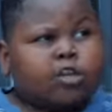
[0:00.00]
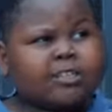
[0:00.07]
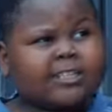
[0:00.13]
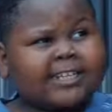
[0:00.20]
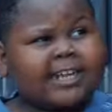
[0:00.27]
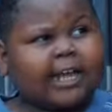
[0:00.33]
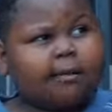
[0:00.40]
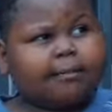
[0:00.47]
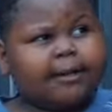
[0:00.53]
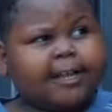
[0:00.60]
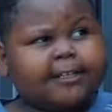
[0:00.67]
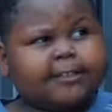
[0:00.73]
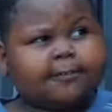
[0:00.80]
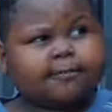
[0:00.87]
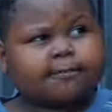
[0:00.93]
Oh, you think I'm
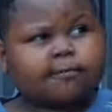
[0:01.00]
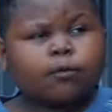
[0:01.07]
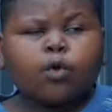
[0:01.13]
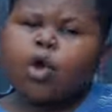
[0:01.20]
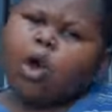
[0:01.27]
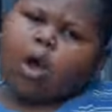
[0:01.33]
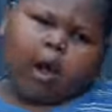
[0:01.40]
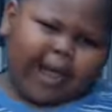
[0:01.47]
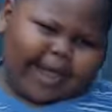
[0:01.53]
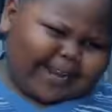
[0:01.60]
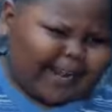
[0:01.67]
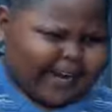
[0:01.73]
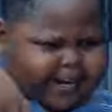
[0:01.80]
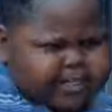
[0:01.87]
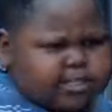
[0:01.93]
lying? Oh,
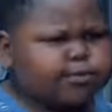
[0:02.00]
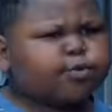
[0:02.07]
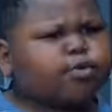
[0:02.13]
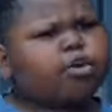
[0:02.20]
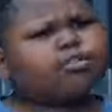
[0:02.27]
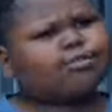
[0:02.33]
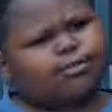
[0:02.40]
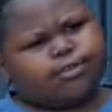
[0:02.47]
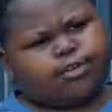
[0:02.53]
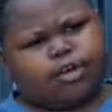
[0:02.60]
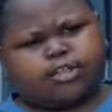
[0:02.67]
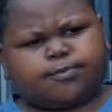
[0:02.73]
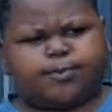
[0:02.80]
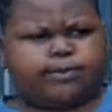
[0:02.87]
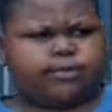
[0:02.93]
now let's be going to the
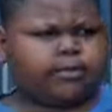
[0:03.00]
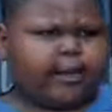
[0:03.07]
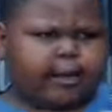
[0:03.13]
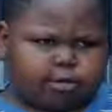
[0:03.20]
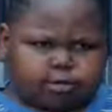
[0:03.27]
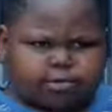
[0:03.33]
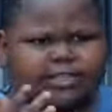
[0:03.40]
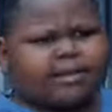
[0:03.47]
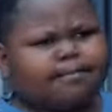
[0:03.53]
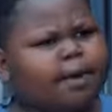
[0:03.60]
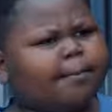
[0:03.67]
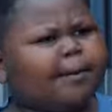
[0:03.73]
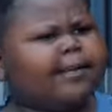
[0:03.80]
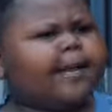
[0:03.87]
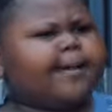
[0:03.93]
hospital now. You see
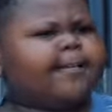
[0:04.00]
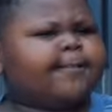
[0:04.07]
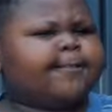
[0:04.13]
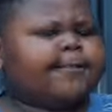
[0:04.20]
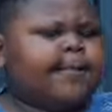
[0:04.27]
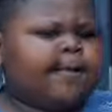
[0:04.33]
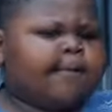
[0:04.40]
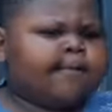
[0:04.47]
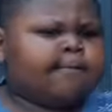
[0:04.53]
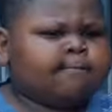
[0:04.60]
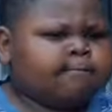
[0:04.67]
Mama lying there.